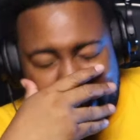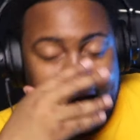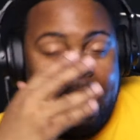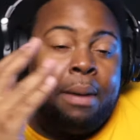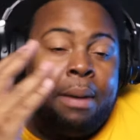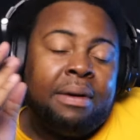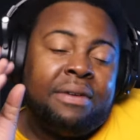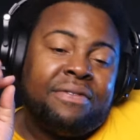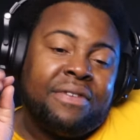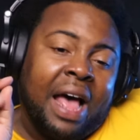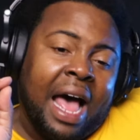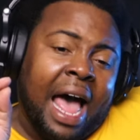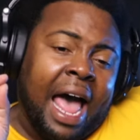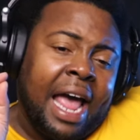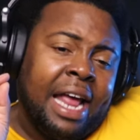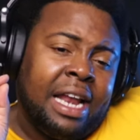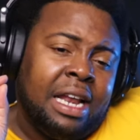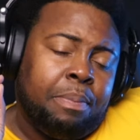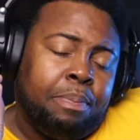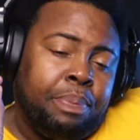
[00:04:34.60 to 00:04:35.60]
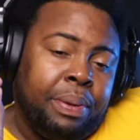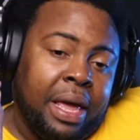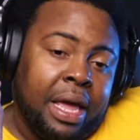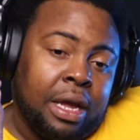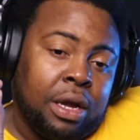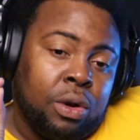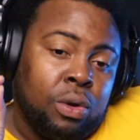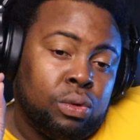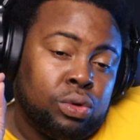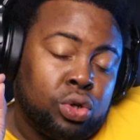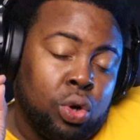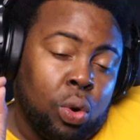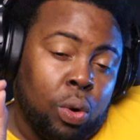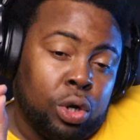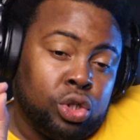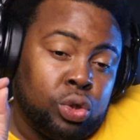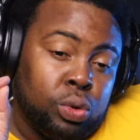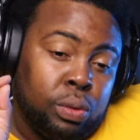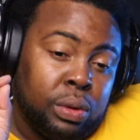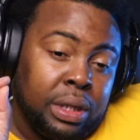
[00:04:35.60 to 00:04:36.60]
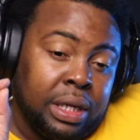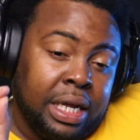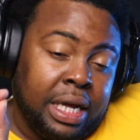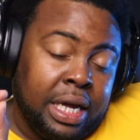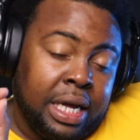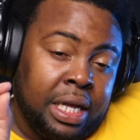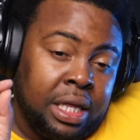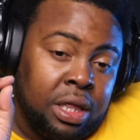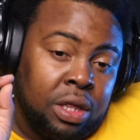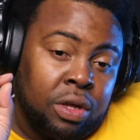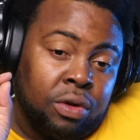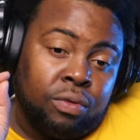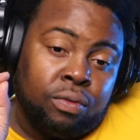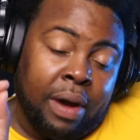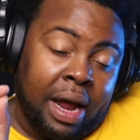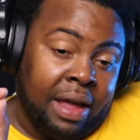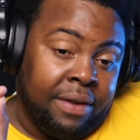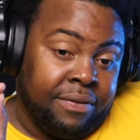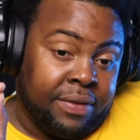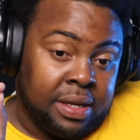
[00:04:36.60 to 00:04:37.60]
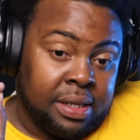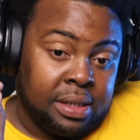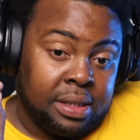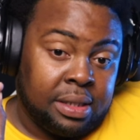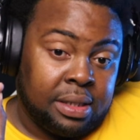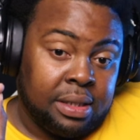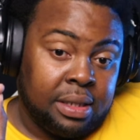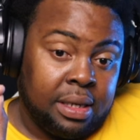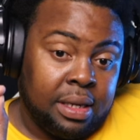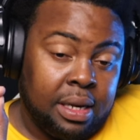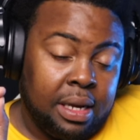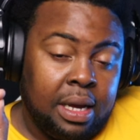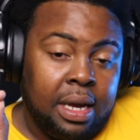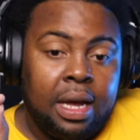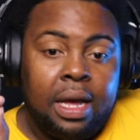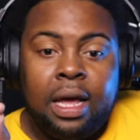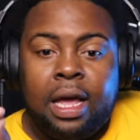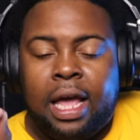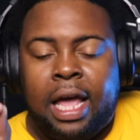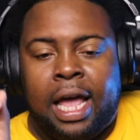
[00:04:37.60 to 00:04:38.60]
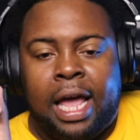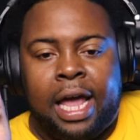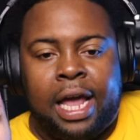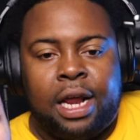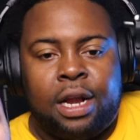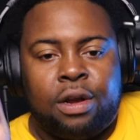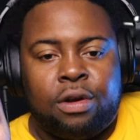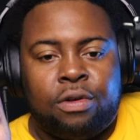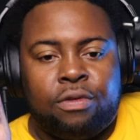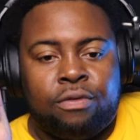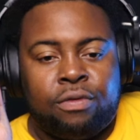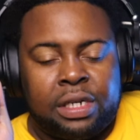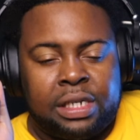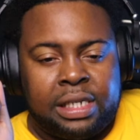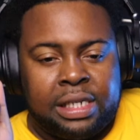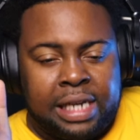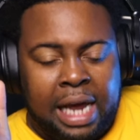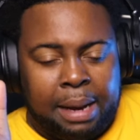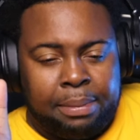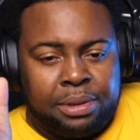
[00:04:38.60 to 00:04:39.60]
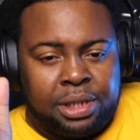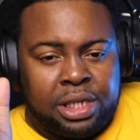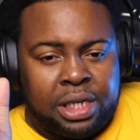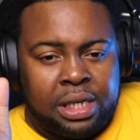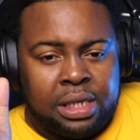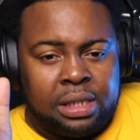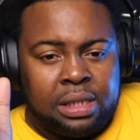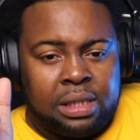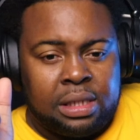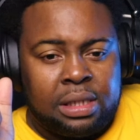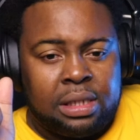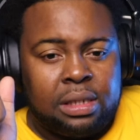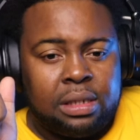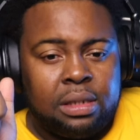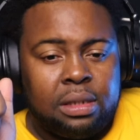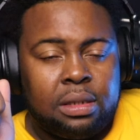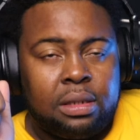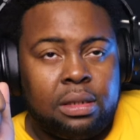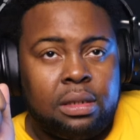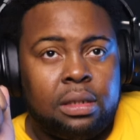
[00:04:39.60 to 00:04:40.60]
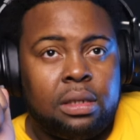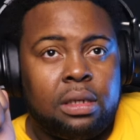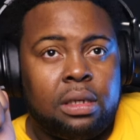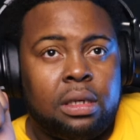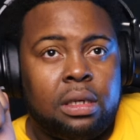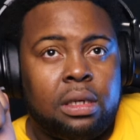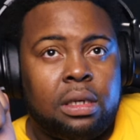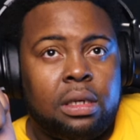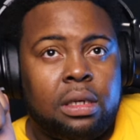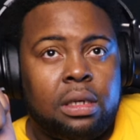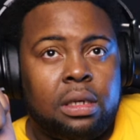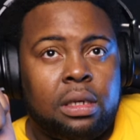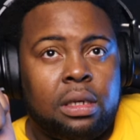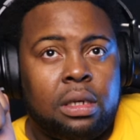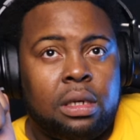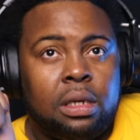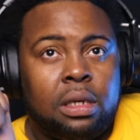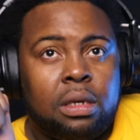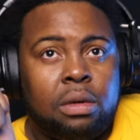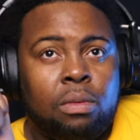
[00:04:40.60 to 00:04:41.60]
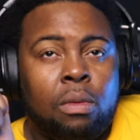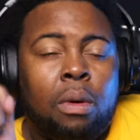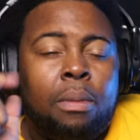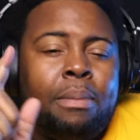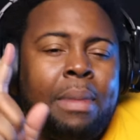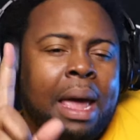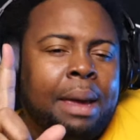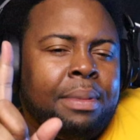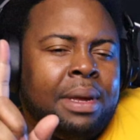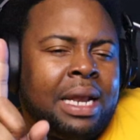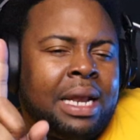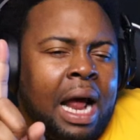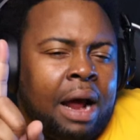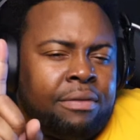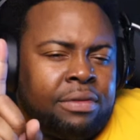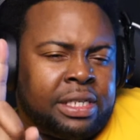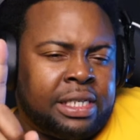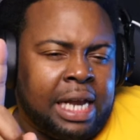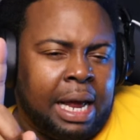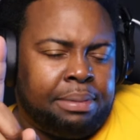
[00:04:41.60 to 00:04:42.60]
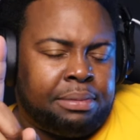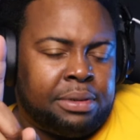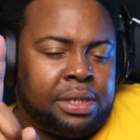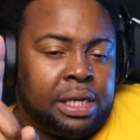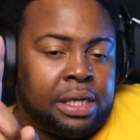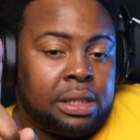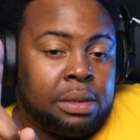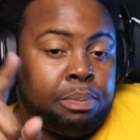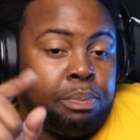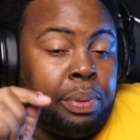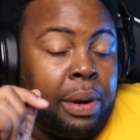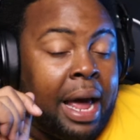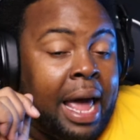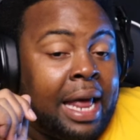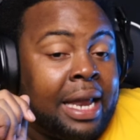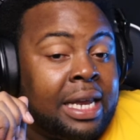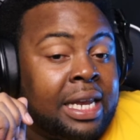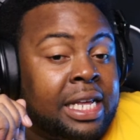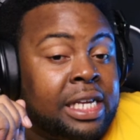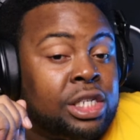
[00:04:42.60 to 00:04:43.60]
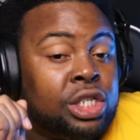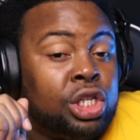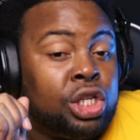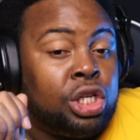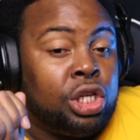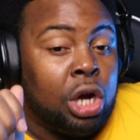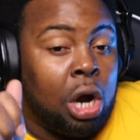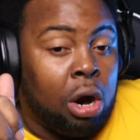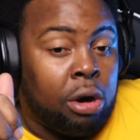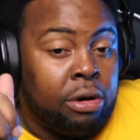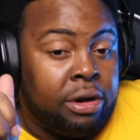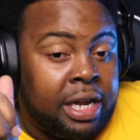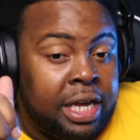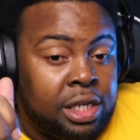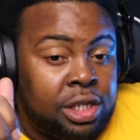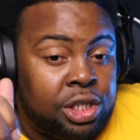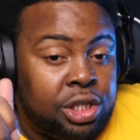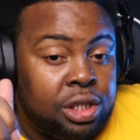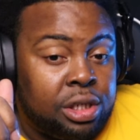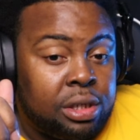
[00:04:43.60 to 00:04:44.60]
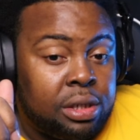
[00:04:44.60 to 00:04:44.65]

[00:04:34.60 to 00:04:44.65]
if I had to pick who's going to lead the Ravens in receptions, well, maybe not receptions, but at least yardage,